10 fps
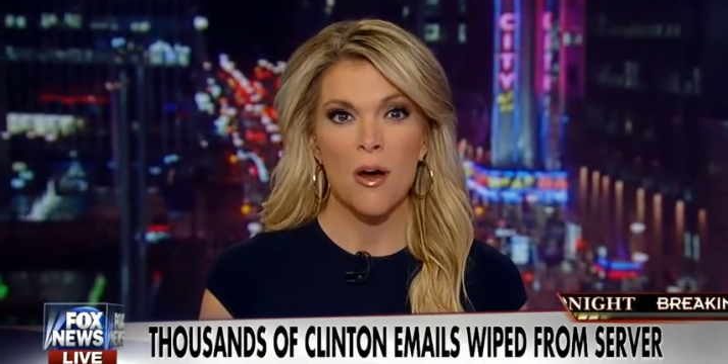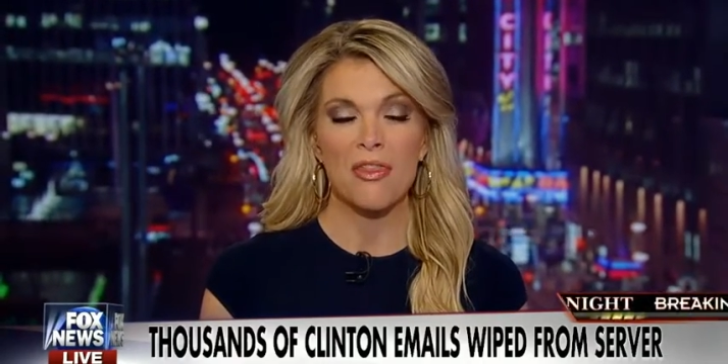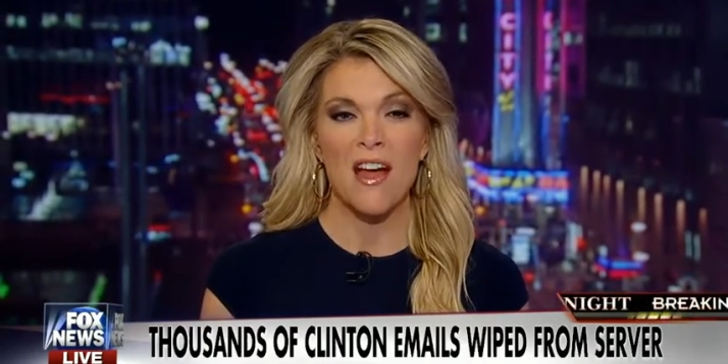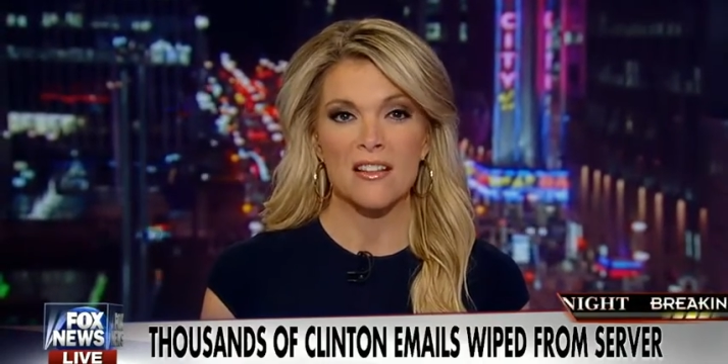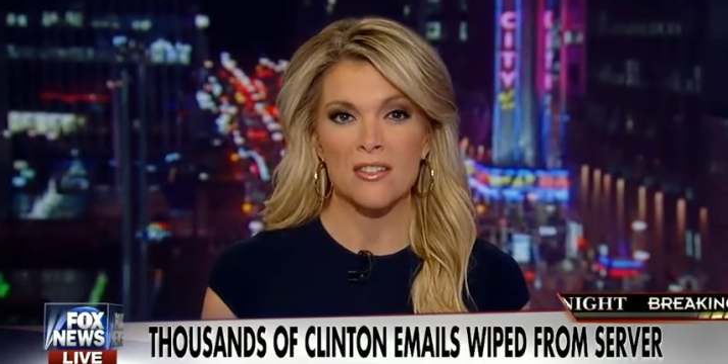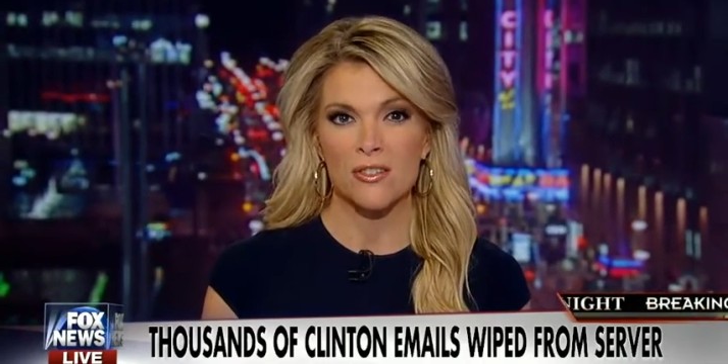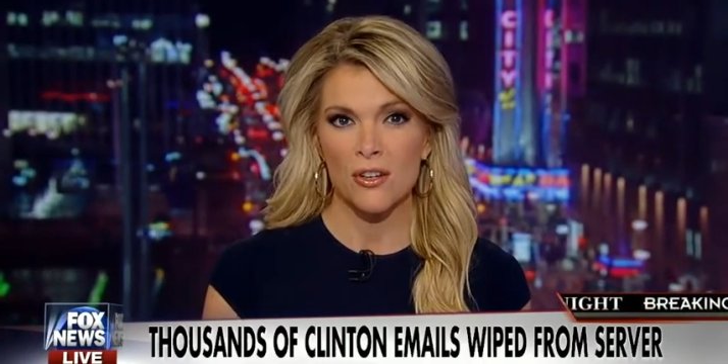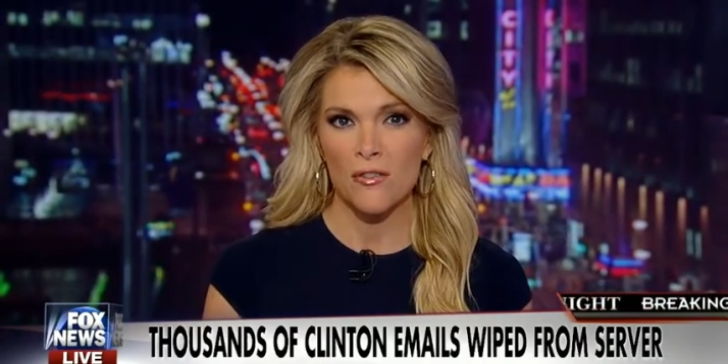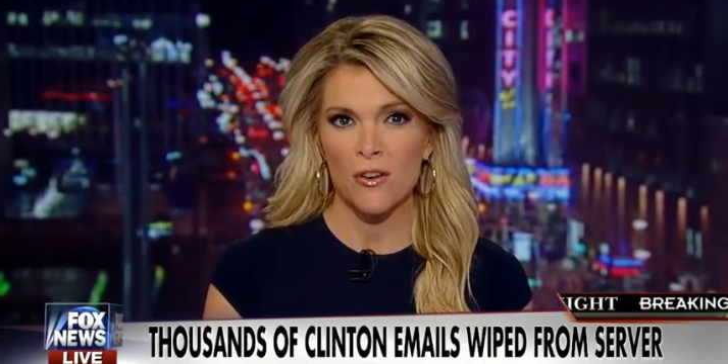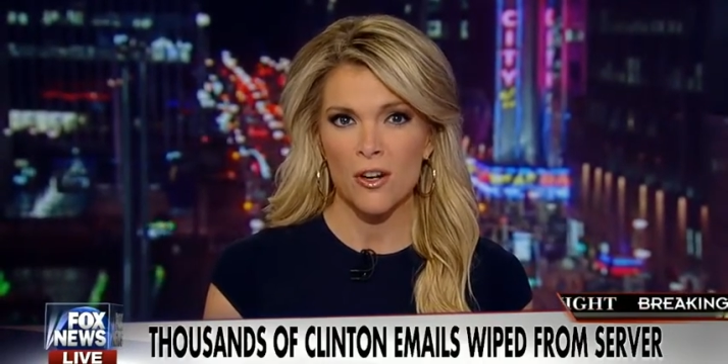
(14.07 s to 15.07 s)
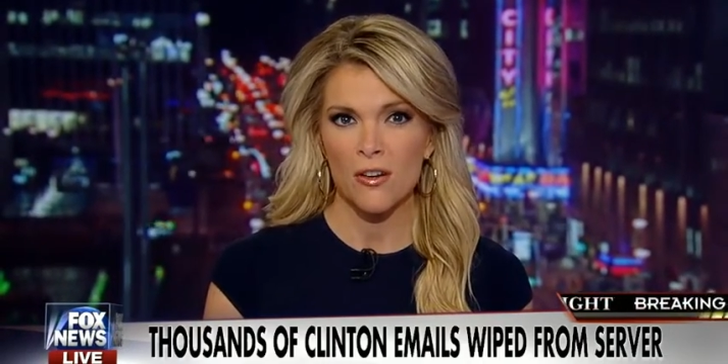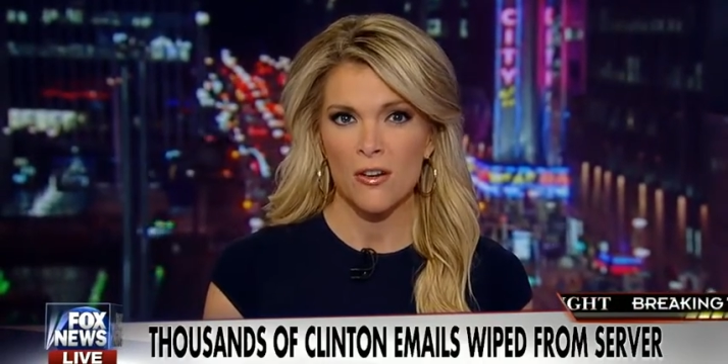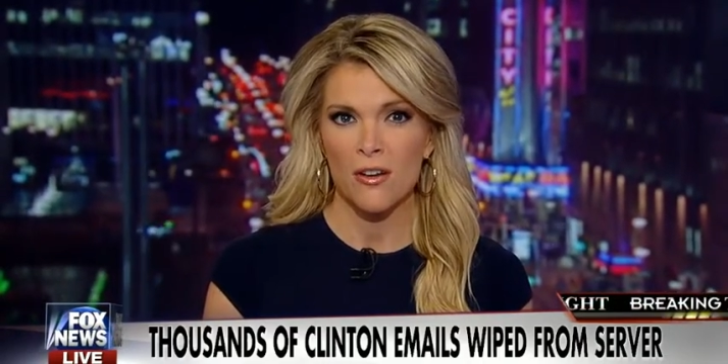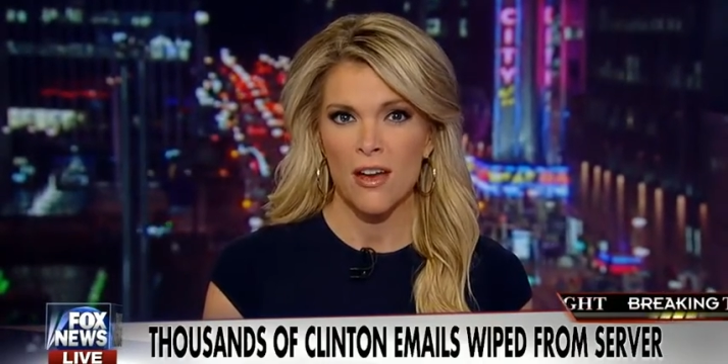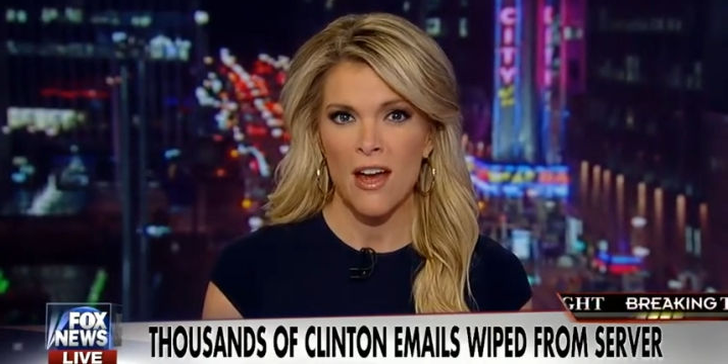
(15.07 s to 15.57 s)
but that
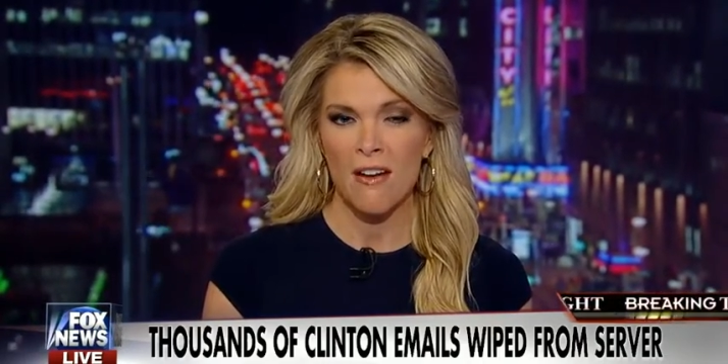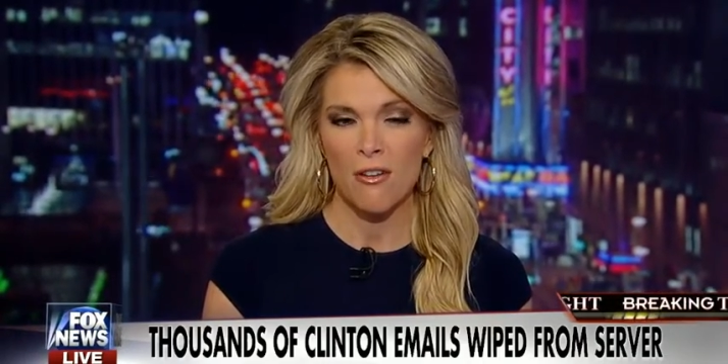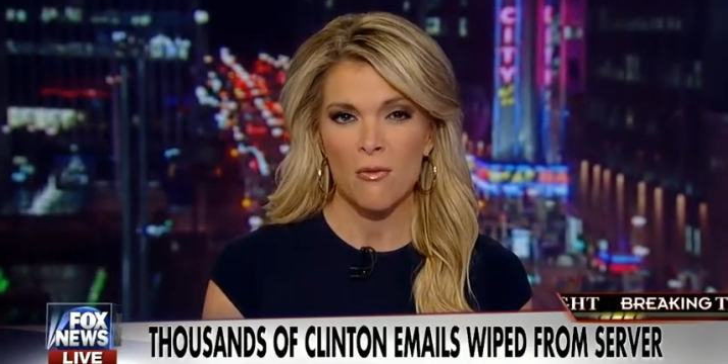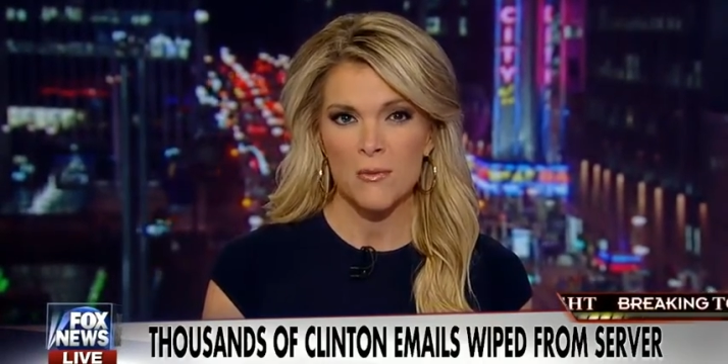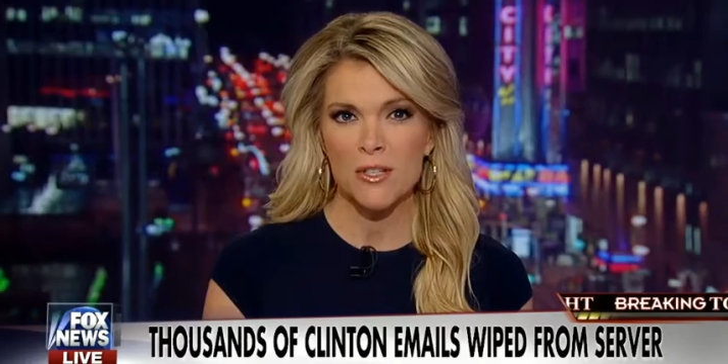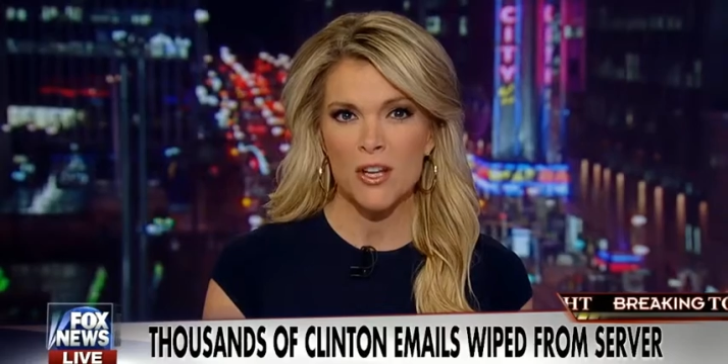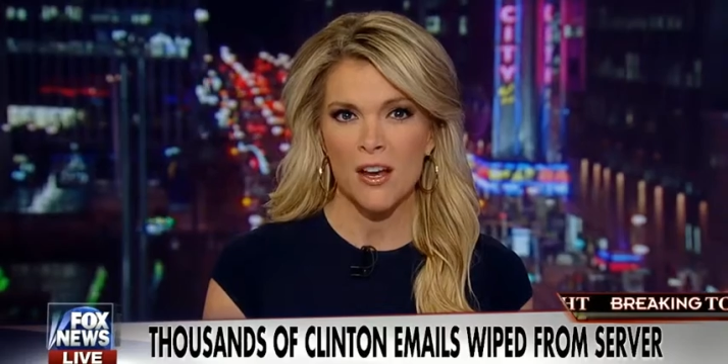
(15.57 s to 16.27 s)
server everyone's been